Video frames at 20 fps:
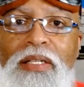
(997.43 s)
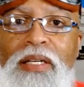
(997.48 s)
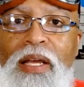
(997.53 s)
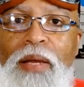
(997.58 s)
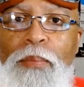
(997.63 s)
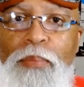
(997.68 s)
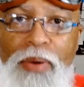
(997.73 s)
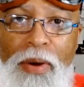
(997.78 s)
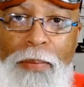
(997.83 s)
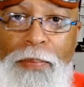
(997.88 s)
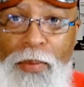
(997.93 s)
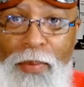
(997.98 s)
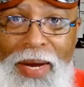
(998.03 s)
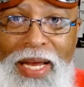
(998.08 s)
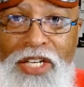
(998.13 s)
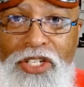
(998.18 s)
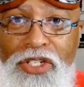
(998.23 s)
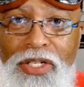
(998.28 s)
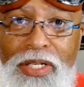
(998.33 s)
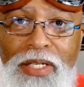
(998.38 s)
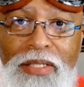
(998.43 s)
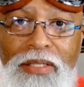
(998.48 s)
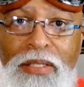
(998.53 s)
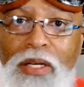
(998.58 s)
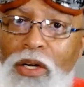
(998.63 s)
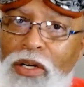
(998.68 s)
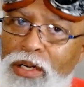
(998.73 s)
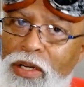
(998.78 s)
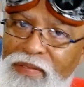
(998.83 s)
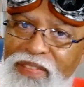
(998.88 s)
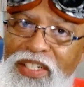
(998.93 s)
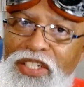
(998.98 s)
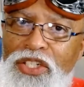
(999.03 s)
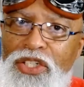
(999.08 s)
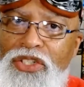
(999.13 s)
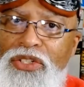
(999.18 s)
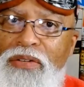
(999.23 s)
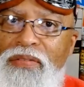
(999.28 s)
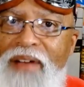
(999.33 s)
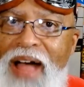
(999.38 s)
preparation or convention
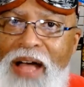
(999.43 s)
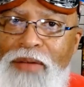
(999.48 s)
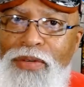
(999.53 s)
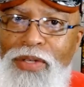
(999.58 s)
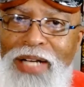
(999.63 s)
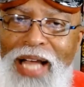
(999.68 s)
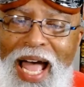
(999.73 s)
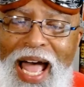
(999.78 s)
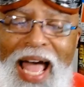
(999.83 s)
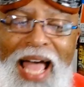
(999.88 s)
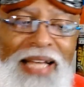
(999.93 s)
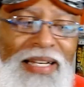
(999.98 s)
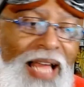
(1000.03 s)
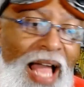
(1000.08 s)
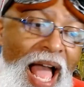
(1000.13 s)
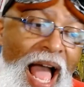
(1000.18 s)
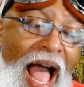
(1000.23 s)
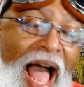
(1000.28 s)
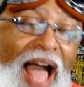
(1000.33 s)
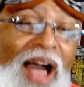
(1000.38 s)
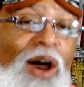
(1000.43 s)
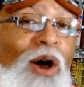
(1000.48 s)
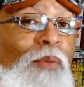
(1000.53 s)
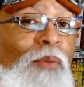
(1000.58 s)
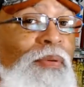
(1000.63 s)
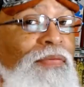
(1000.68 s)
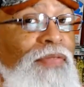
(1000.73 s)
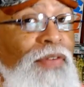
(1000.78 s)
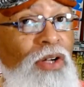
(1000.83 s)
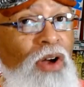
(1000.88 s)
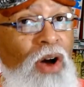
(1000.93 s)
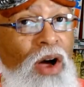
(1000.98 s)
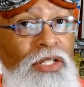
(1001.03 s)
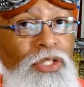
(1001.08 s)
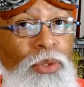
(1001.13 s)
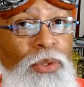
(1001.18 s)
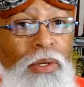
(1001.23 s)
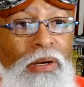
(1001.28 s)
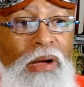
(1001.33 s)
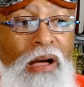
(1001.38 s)
survival guide. I hope if you're going
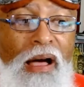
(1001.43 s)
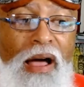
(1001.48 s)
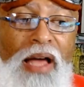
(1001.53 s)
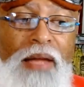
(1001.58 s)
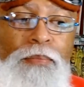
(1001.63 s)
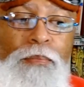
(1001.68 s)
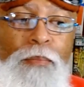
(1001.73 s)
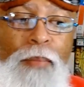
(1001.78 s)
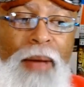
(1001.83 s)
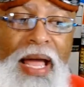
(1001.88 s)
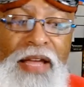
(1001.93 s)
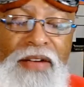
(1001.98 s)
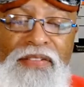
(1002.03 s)
to a con, my